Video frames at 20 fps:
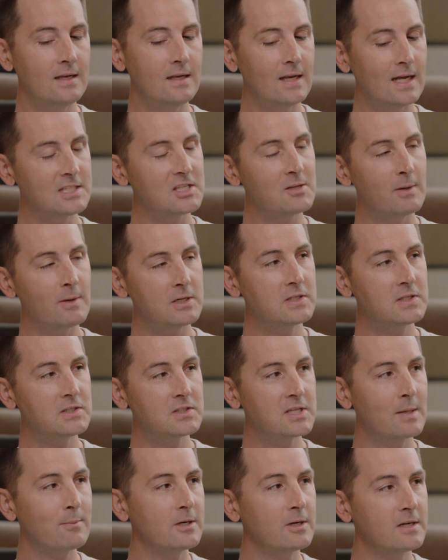Not so much
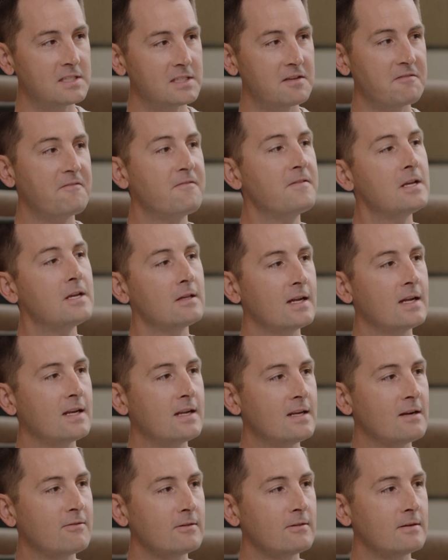this summer. Does it feel
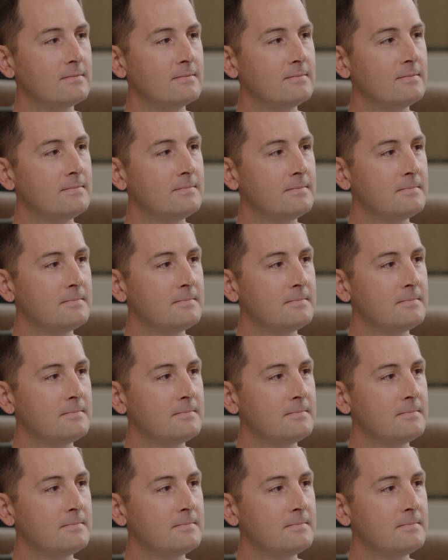any different?